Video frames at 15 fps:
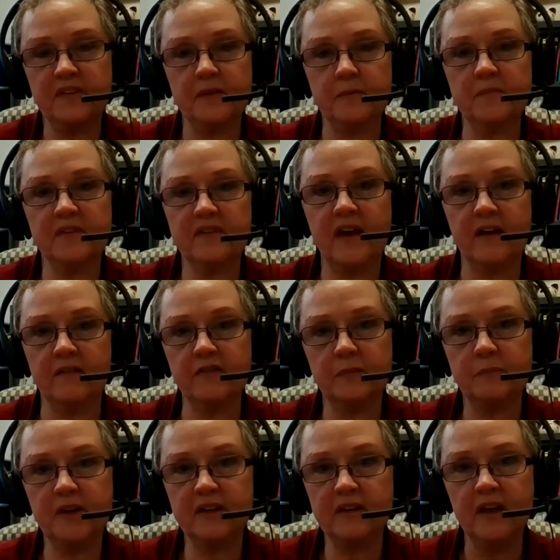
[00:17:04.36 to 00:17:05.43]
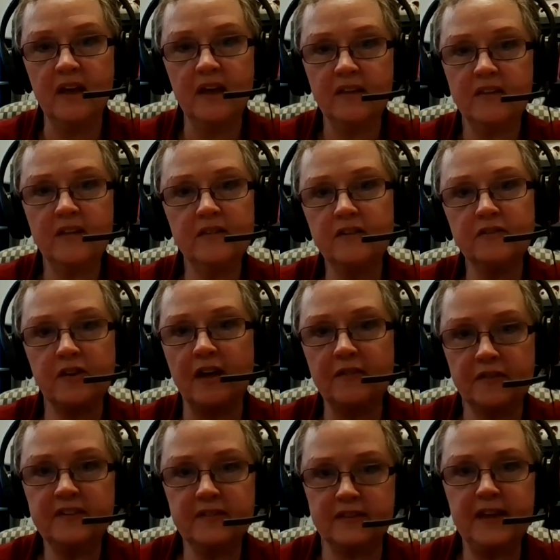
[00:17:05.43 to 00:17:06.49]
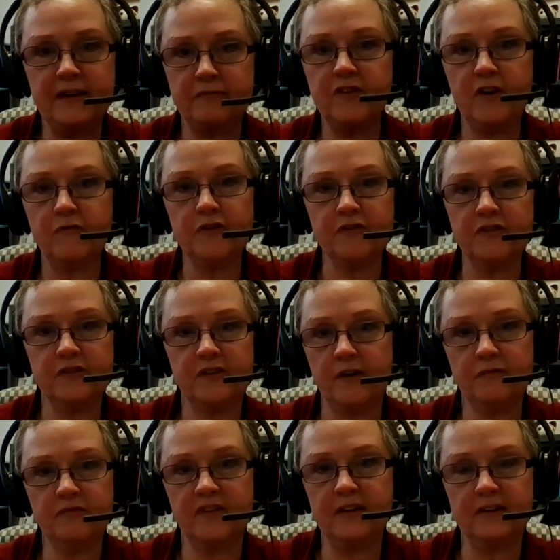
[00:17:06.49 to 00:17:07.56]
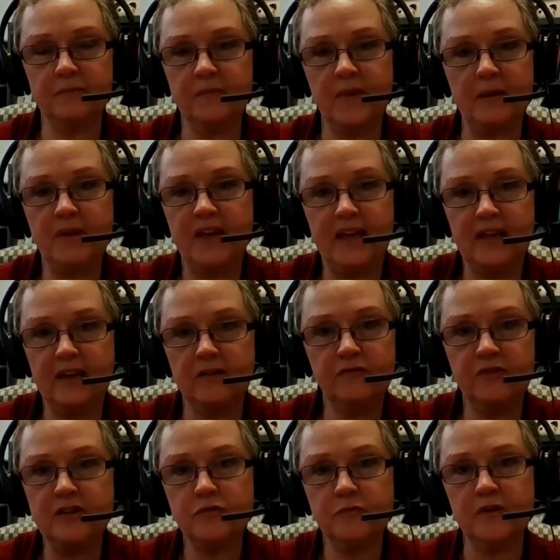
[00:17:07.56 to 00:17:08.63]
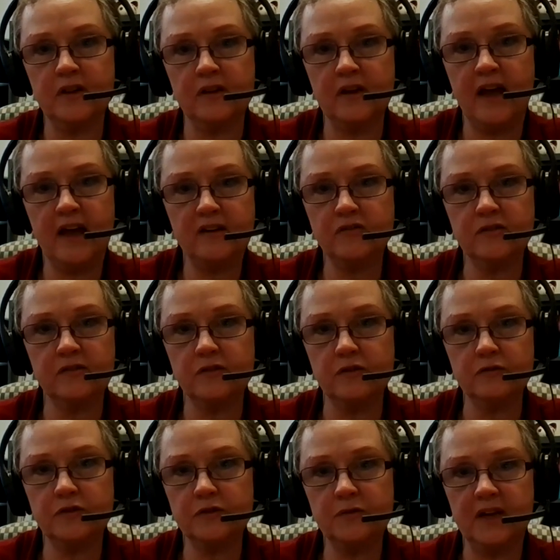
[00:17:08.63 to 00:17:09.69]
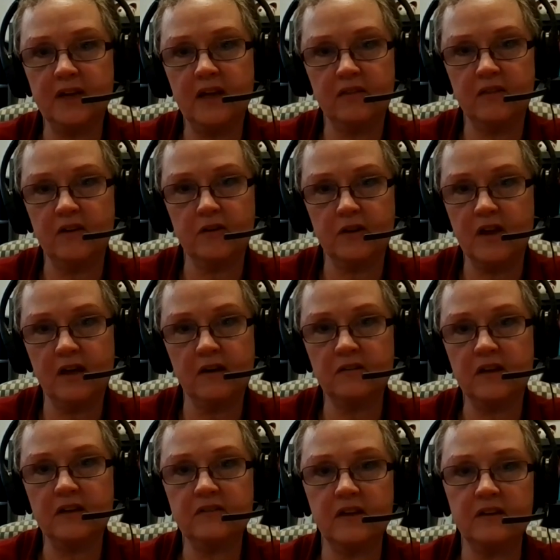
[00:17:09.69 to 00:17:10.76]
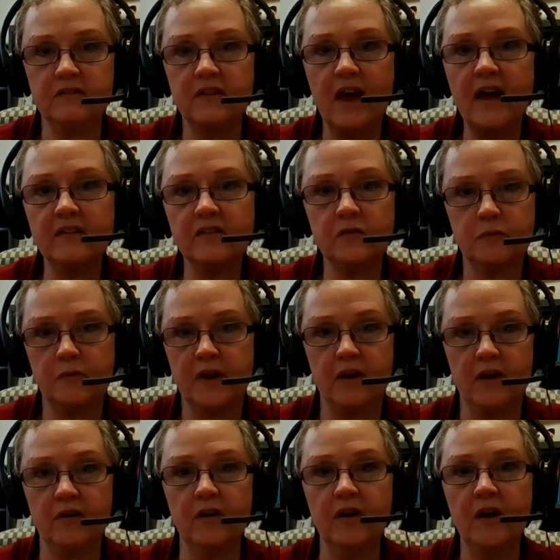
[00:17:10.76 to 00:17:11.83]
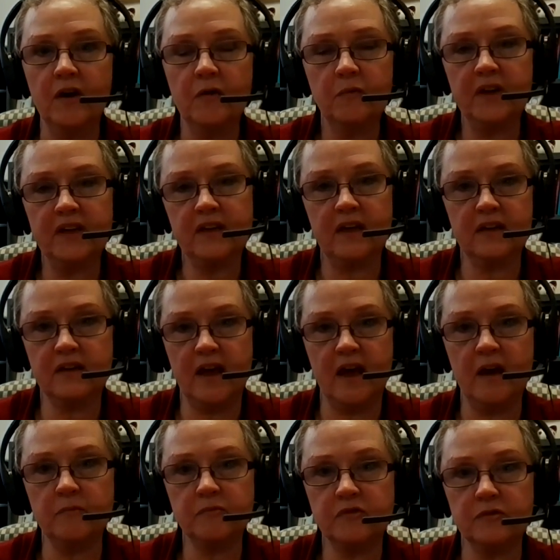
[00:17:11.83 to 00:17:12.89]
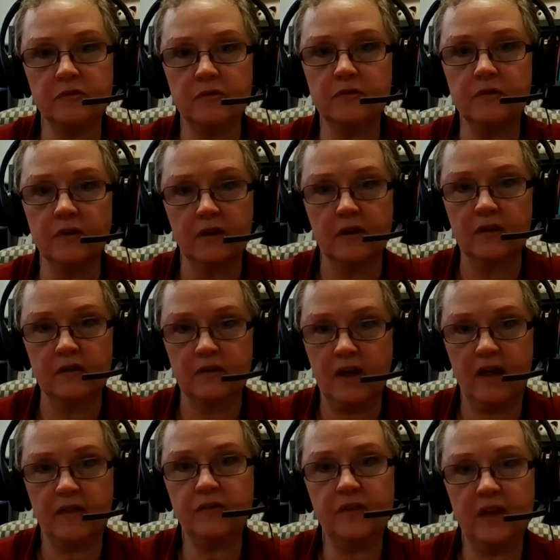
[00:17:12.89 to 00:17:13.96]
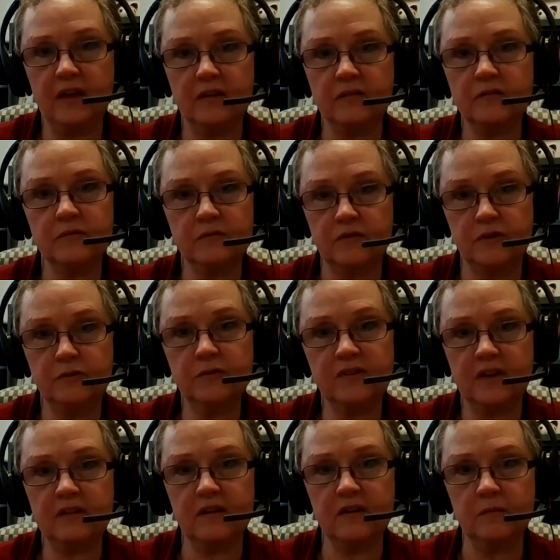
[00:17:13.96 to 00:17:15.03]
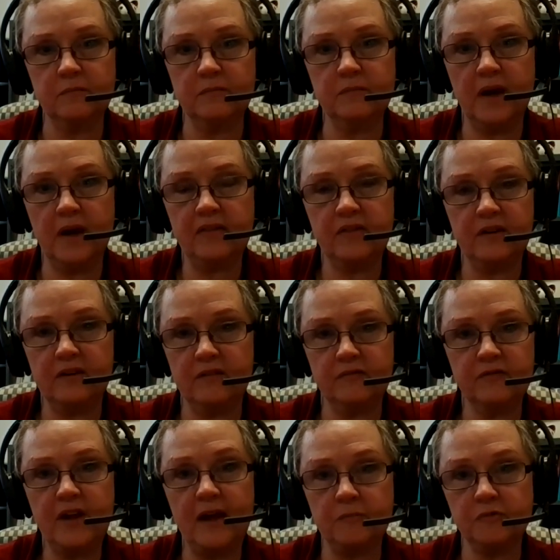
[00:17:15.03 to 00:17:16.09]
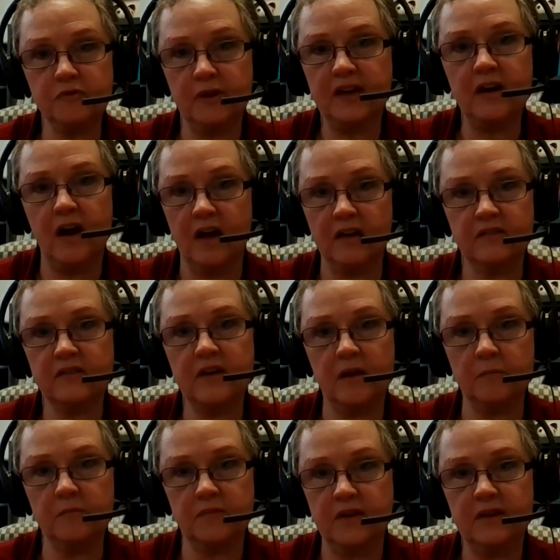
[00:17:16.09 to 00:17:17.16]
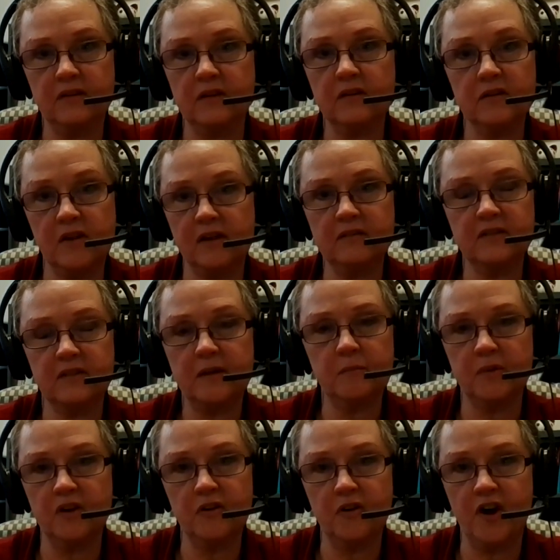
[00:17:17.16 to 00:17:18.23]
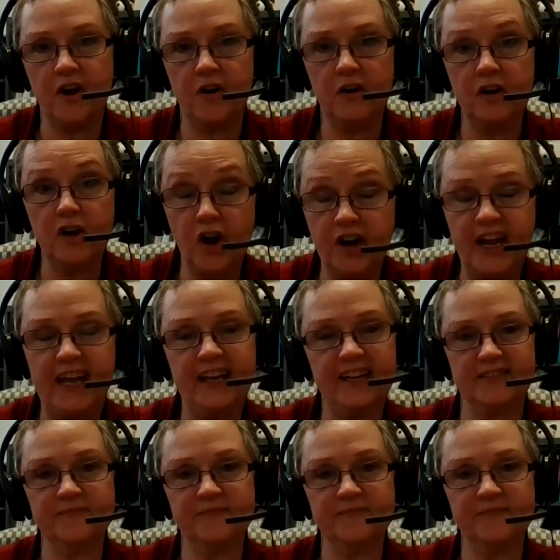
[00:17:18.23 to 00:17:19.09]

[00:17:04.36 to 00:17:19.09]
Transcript: themselves. But then there's all this leftover stuff that maybe individual agents are doing in their counties, and that's where we can capture, I think, using the method of capturing concept, concept learner, learning.